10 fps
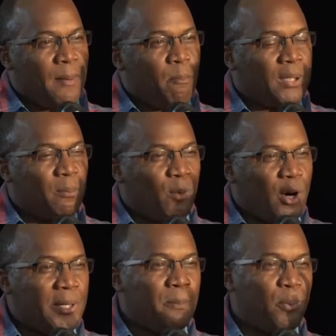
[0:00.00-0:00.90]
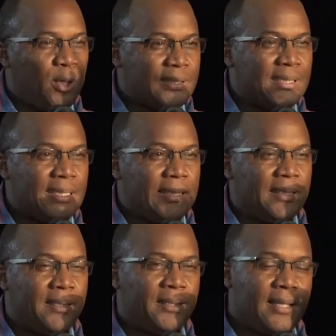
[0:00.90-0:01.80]
But more
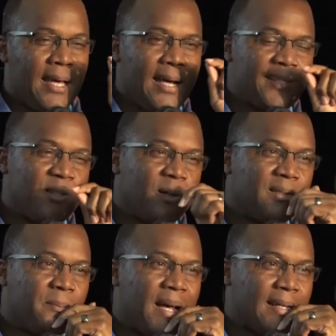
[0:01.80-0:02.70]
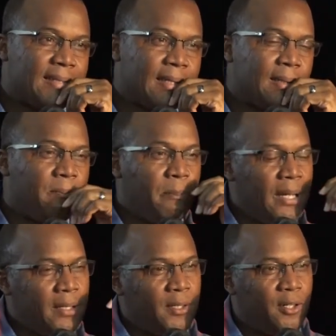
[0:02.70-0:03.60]
importantly, as Dr. Mark said,
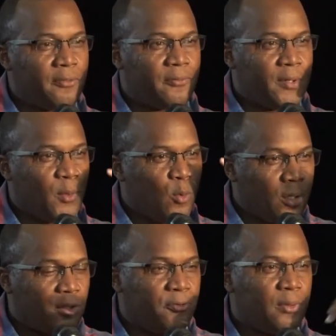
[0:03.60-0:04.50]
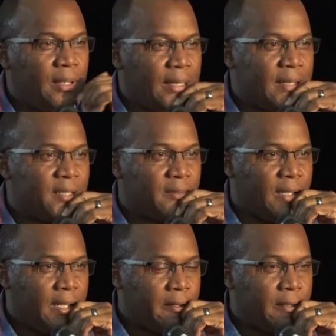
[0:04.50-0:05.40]
many of the wonderful ladies of the
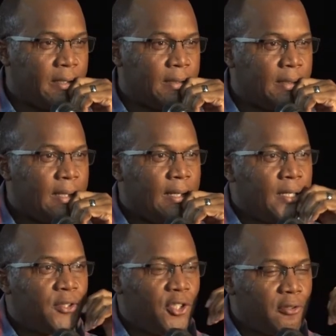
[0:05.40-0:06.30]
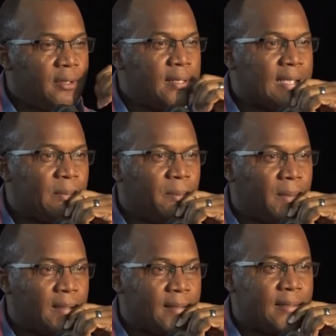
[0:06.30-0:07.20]
area, during the summer
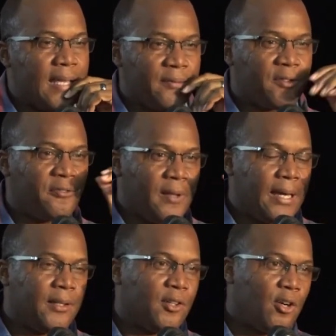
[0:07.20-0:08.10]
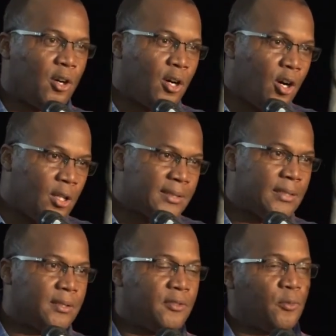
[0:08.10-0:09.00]
months, they have to find
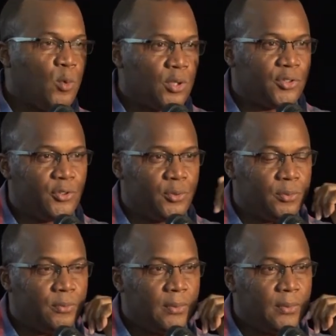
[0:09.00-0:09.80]
alternative work to do.